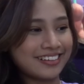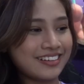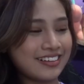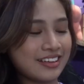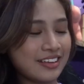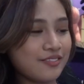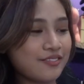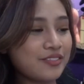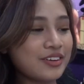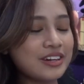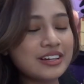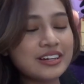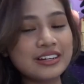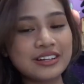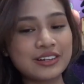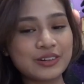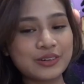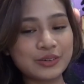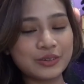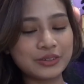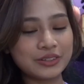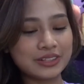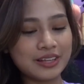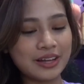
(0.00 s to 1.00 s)
Even
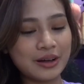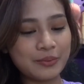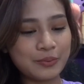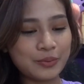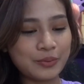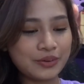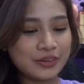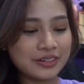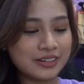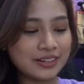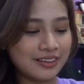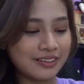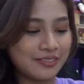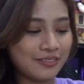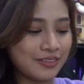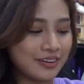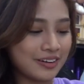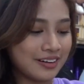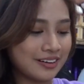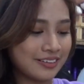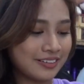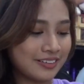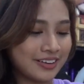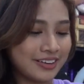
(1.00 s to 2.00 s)
the kotak pun
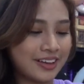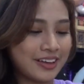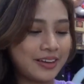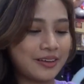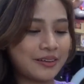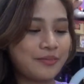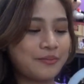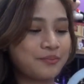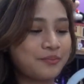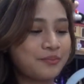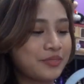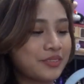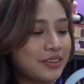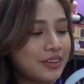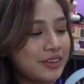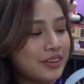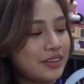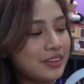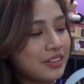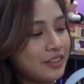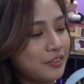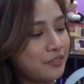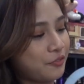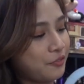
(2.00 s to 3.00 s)
lawa. Okay.
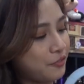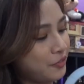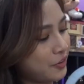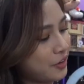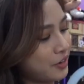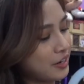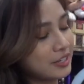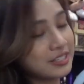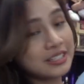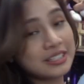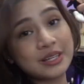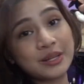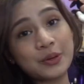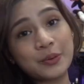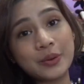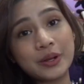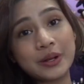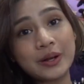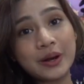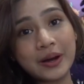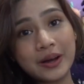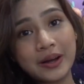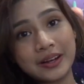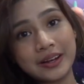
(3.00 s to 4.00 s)
The first thing
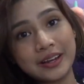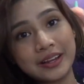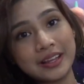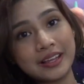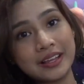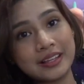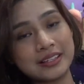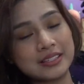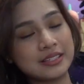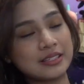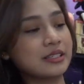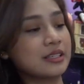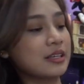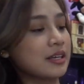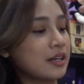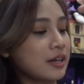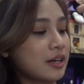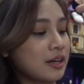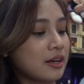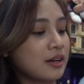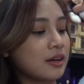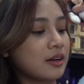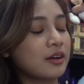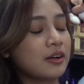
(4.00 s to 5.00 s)
we got is
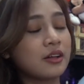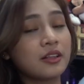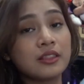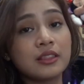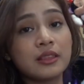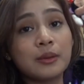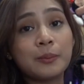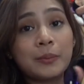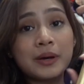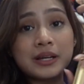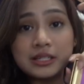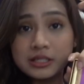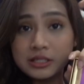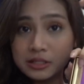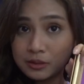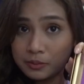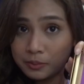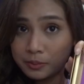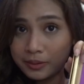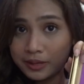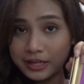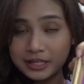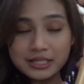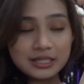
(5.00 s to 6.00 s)
the
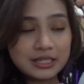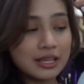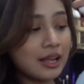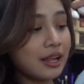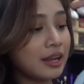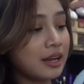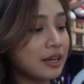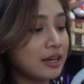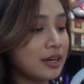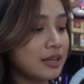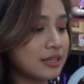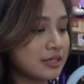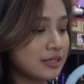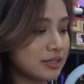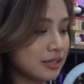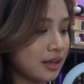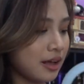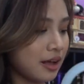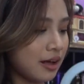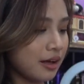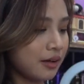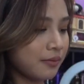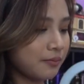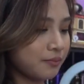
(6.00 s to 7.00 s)
masterpiece,
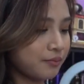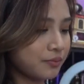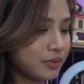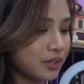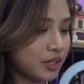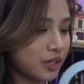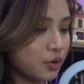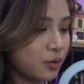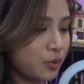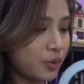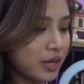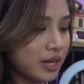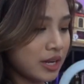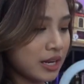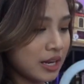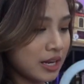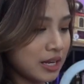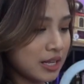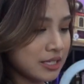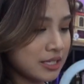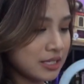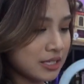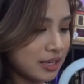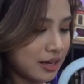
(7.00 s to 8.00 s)
Lisa, the Queen
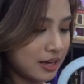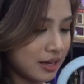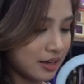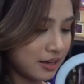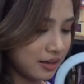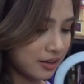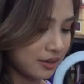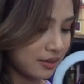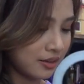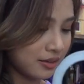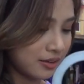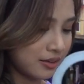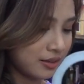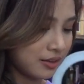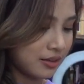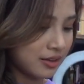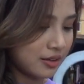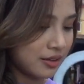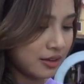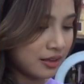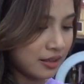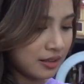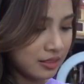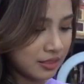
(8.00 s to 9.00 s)
Lisa.
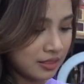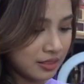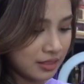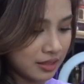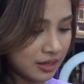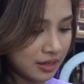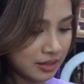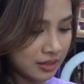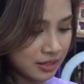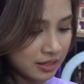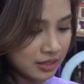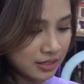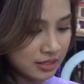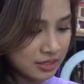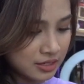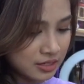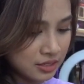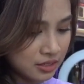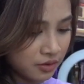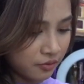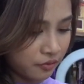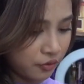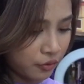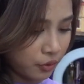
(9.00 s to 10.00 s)
And I think this
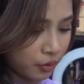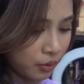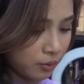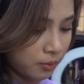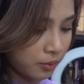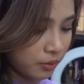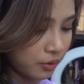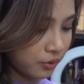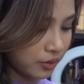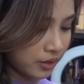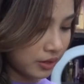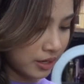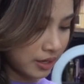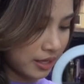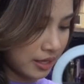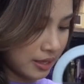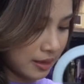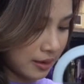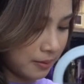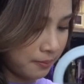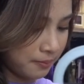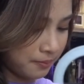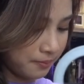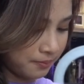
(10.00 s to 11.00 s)
is the photo book.
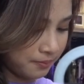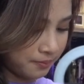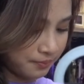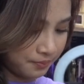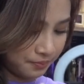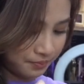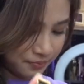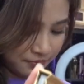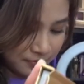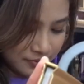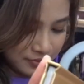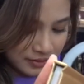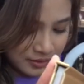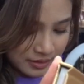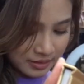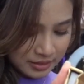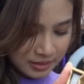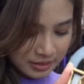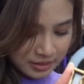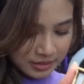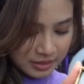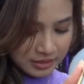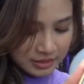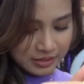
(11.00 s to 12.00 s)
Yep.
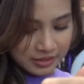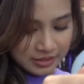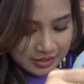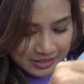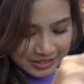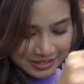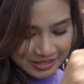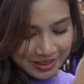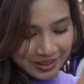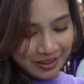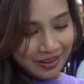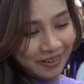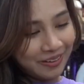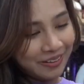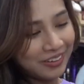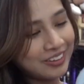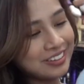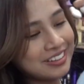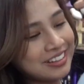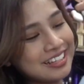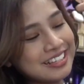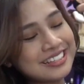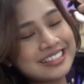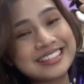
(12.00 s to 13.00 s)

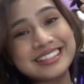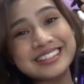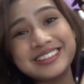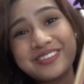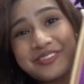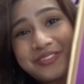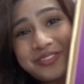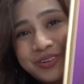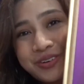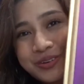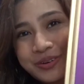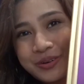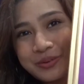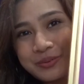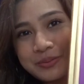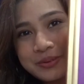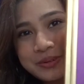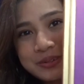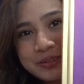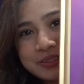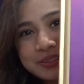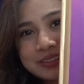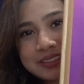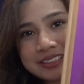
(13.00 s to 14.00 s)
So, this is the photo
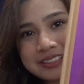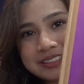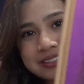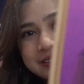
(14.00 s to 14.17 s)
book.